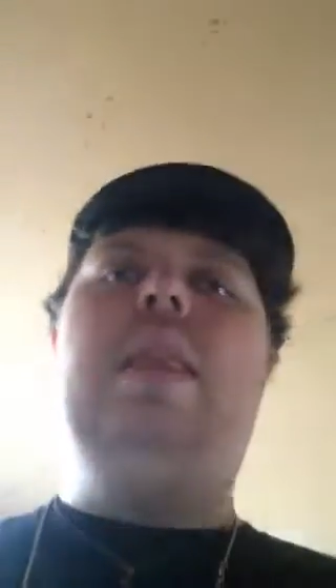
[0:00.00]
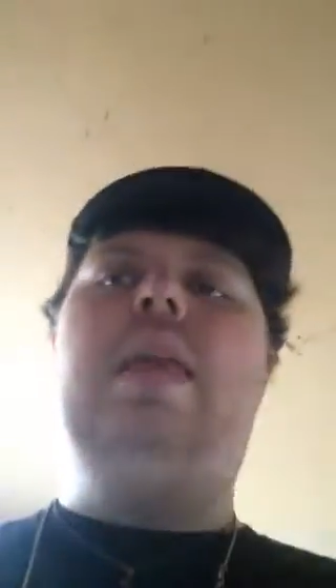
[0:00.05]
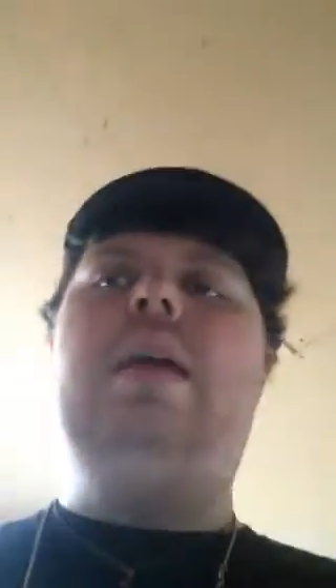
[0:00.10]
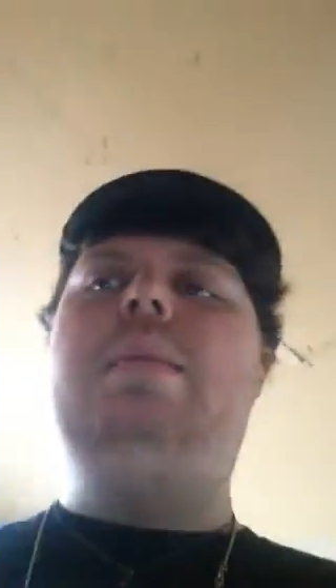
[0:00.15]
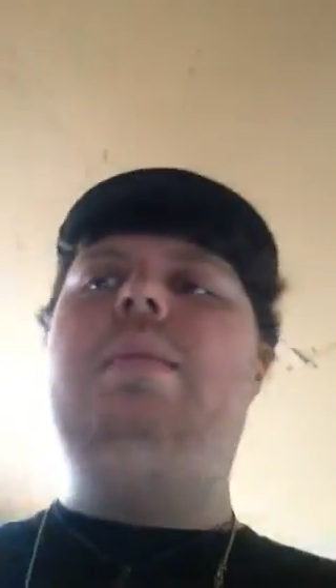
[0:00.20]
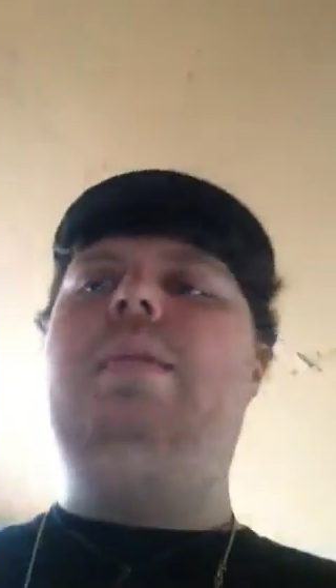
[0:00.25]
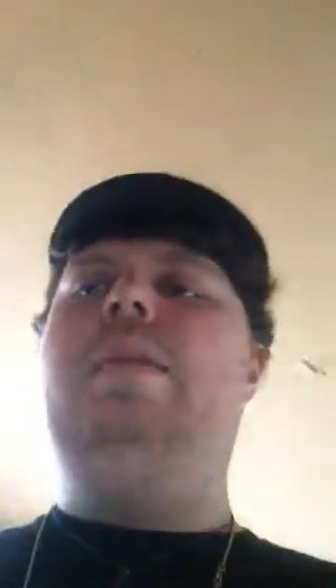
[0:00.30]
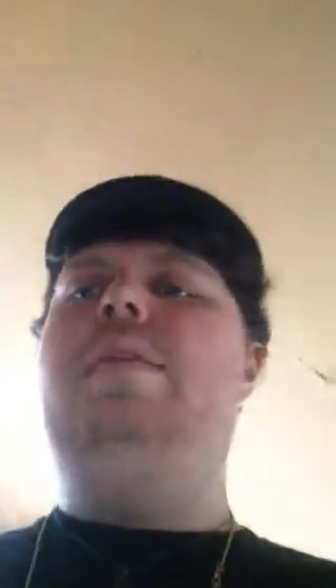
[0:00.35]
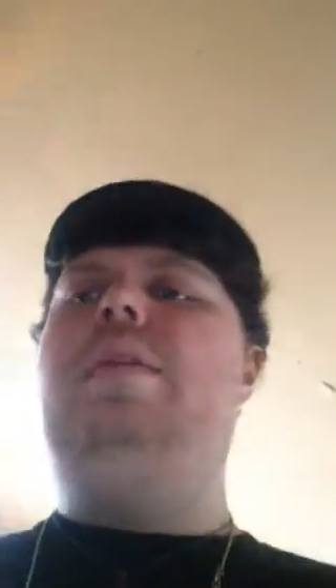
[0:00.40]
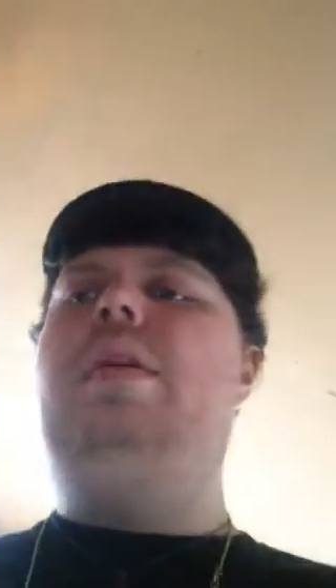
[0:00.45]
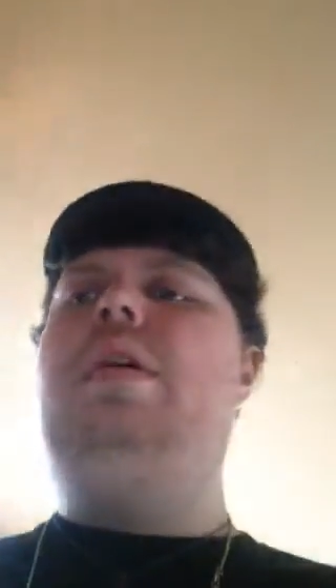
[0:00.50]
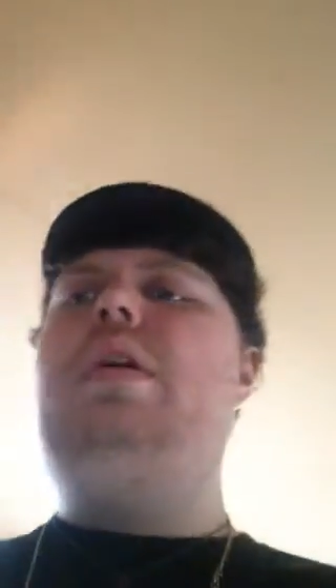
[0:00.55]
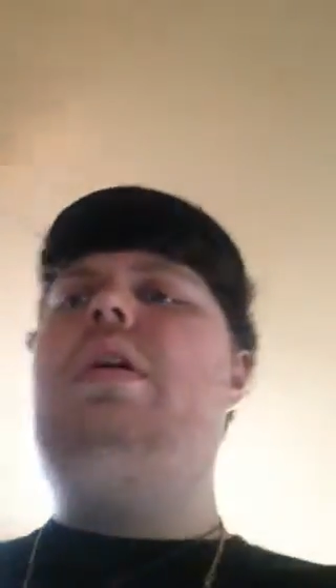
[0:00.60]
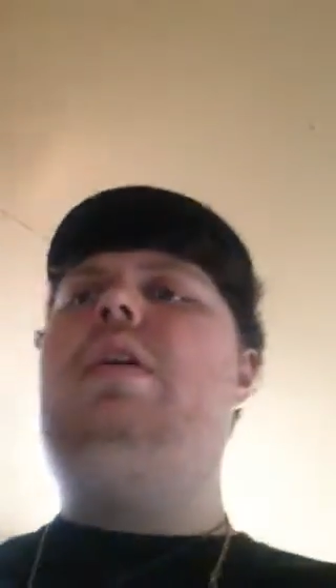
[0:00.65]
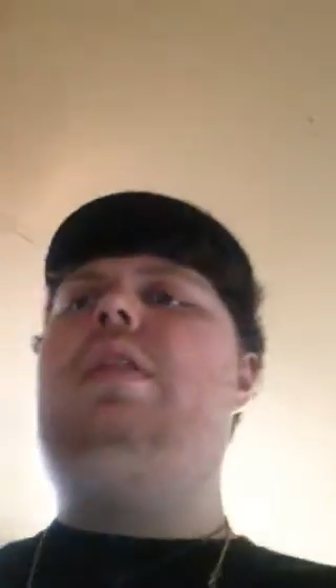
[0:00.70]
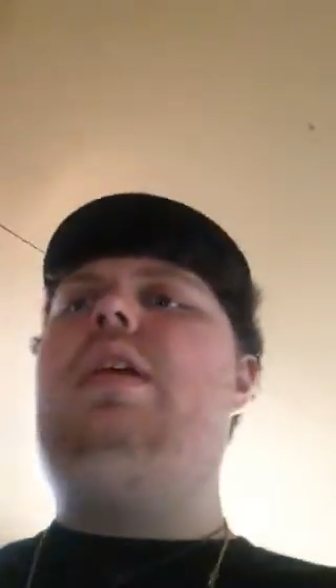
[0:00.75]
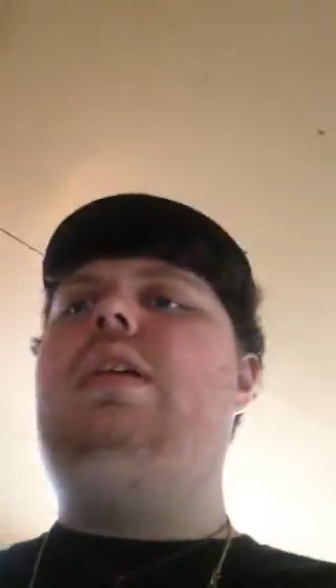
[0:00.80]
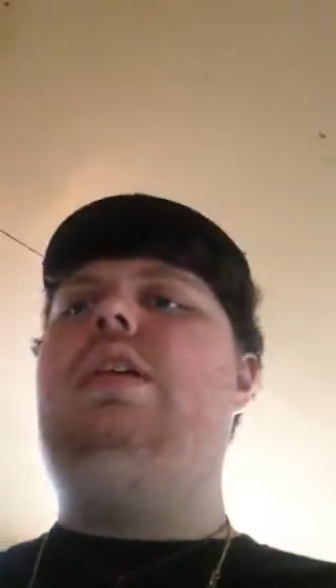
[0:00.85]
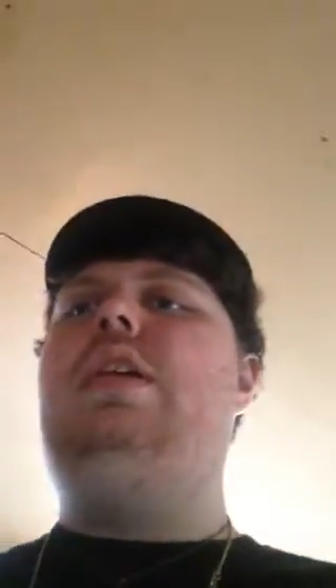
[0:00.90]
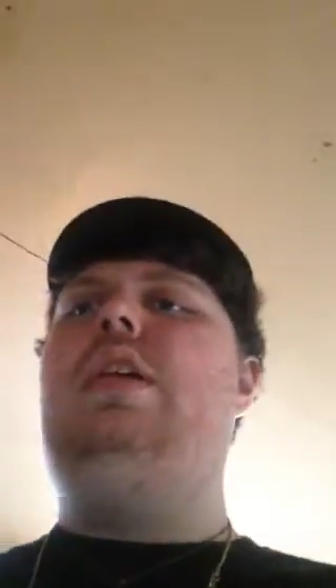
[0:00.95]
that'd be a very
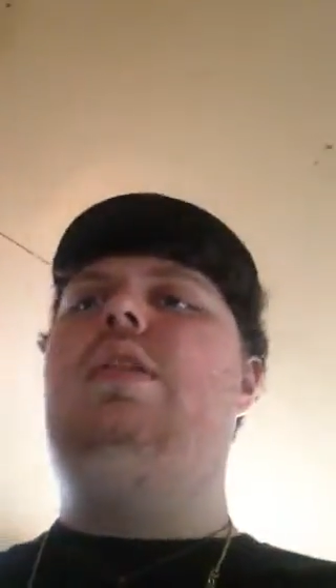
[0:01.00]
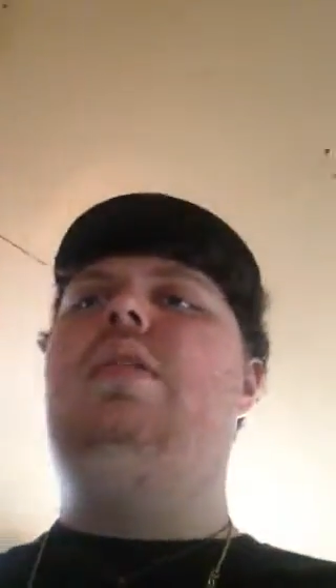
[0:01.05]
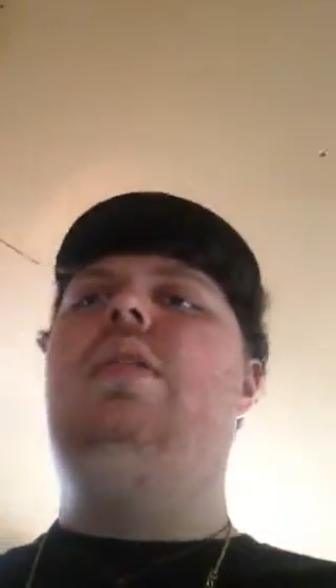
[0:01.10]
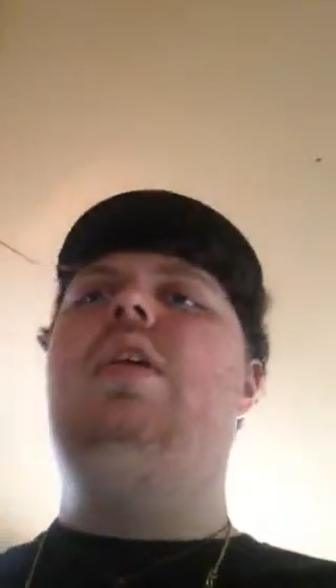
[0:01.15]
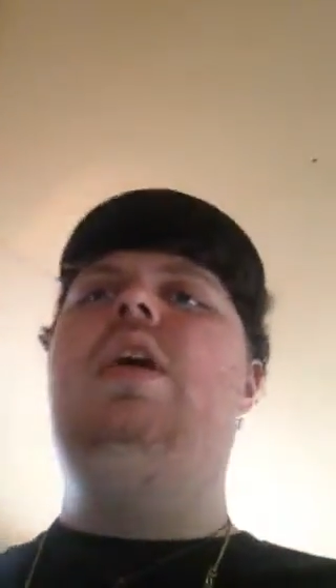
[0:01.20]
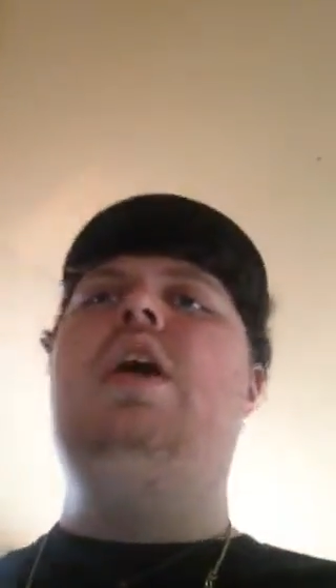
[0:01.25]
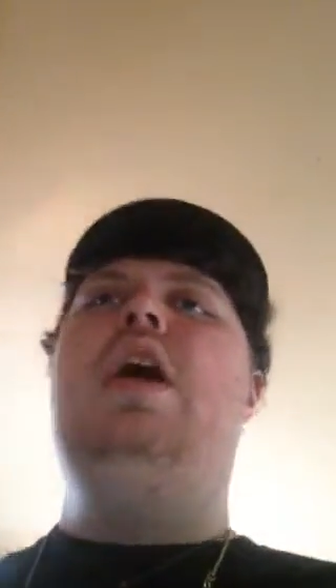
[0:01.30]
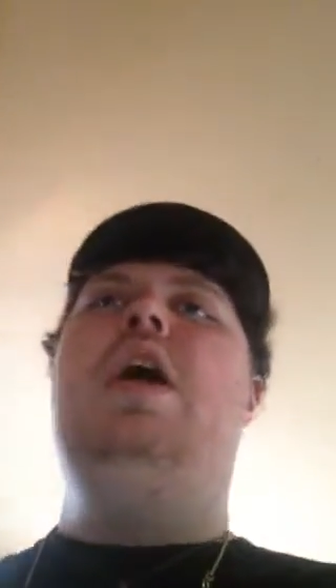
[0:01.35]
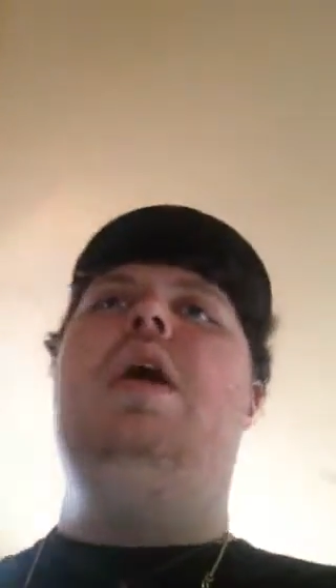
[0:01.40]
good thing to do.